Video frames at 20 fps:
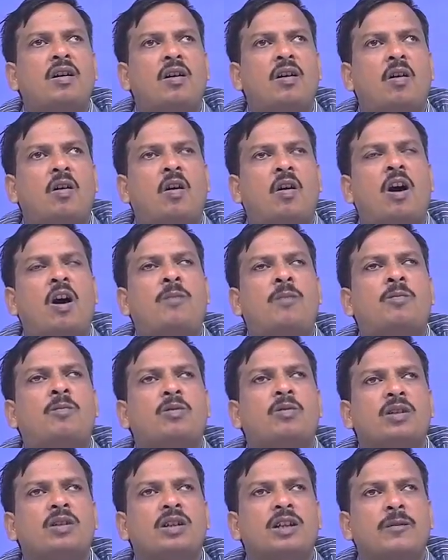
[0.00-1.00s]
of
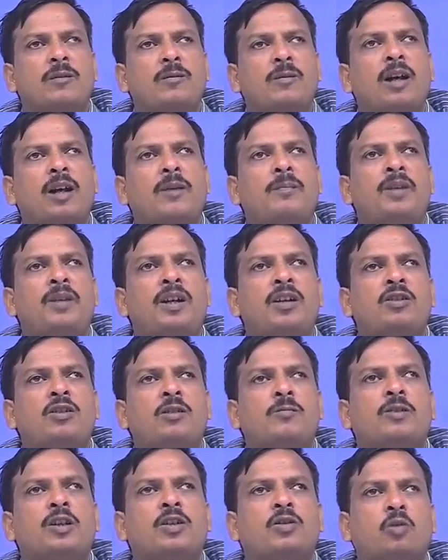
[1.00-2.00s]
development
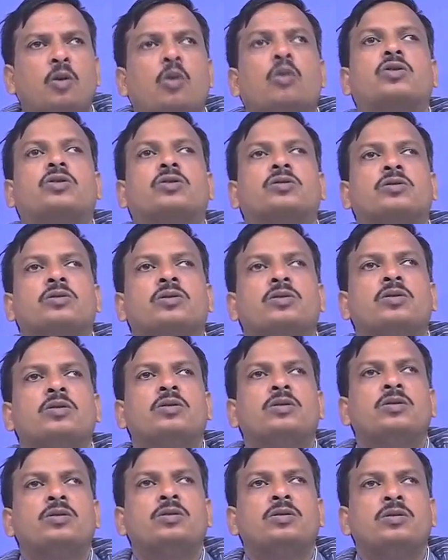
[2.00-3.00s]
of the course.
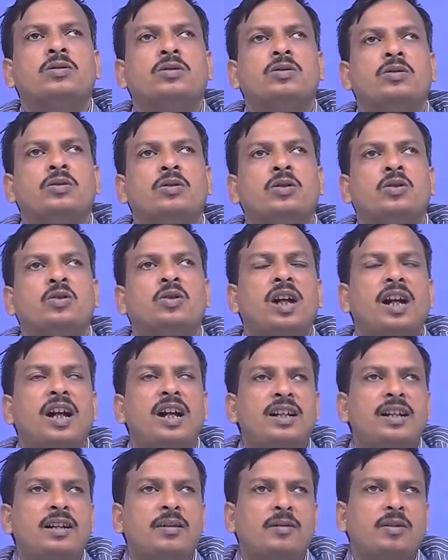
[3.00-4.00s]
So
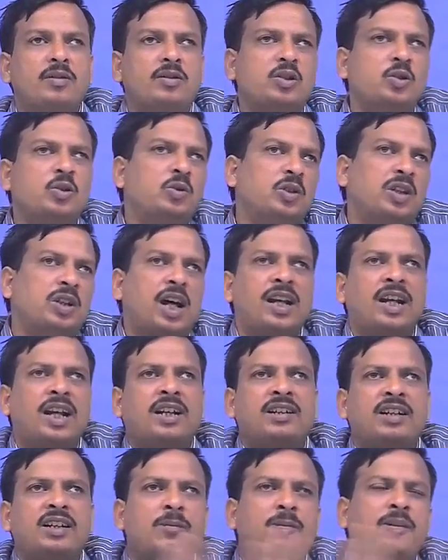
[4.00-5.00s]
you
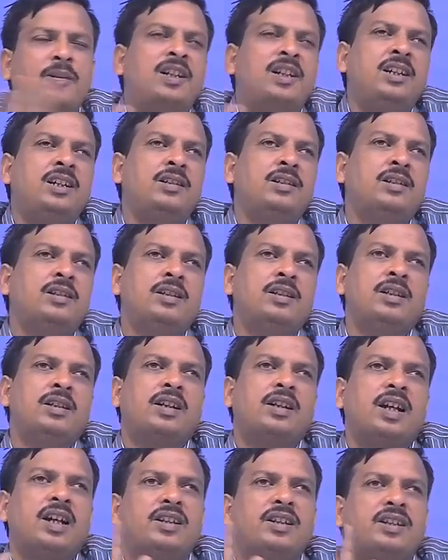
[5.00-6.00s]
collectively
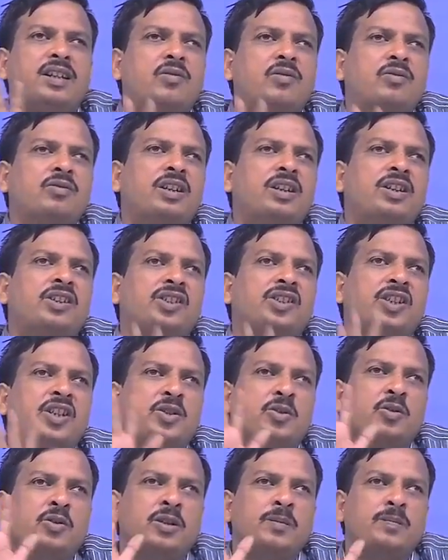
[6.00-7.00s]
write down the
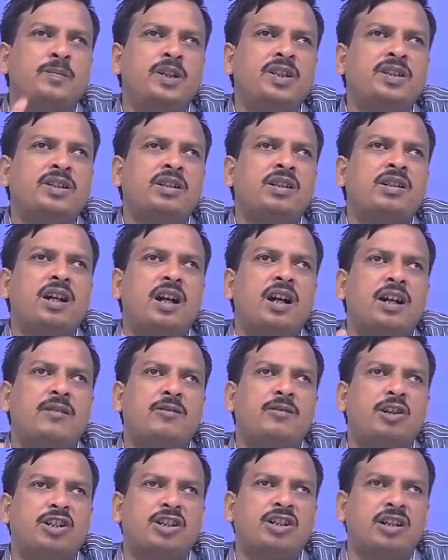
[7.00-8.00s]
institute mission and
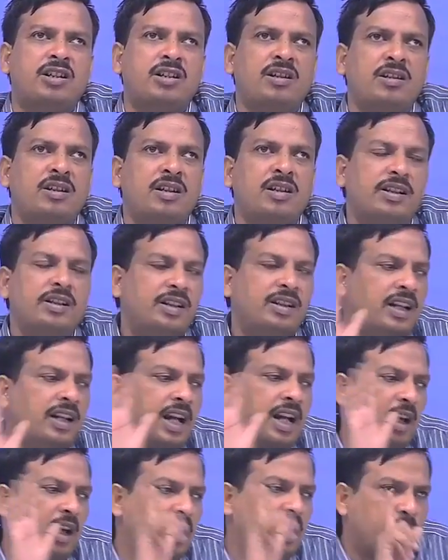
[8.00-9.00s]
vision, then
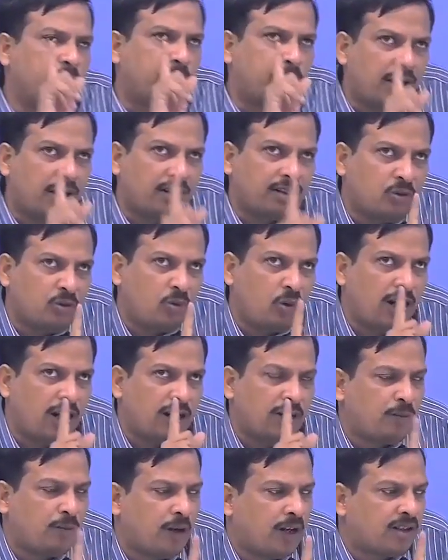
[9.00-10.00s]
as a
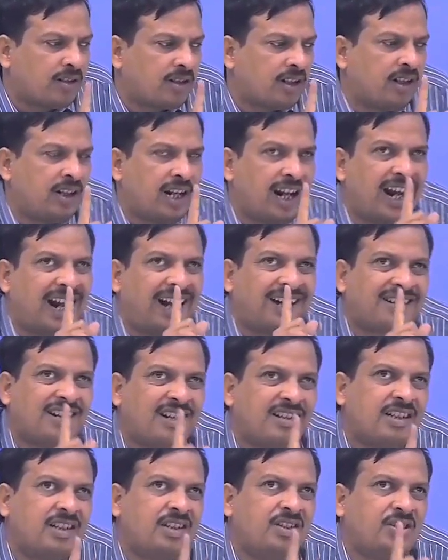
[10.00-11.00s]
one person act as
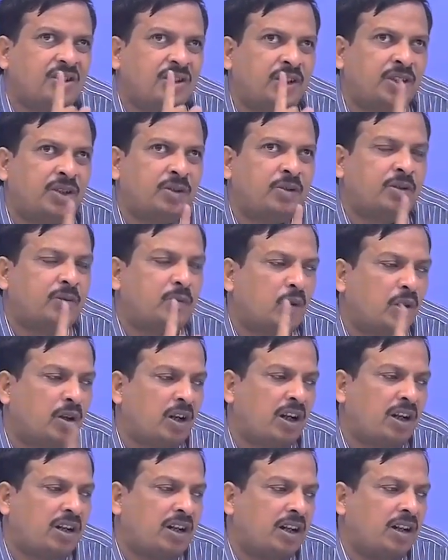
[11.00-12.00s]
an institute
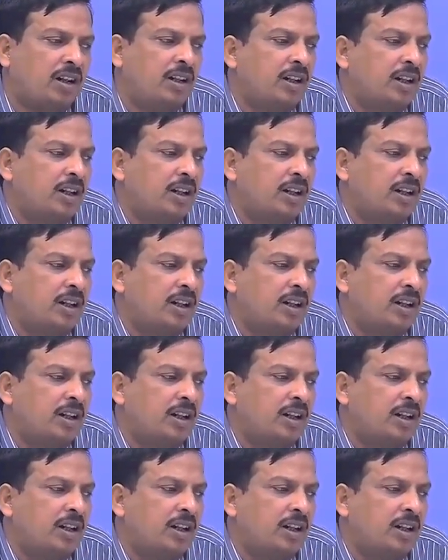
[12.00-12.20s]
moderator,